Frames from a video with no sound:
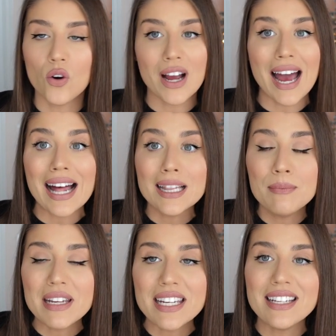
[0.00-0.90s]
or
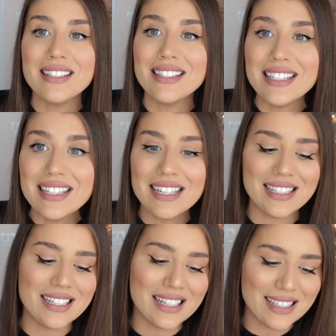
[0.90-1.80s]
alberi di
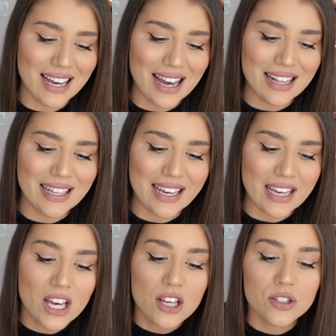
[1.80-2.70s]
Natale.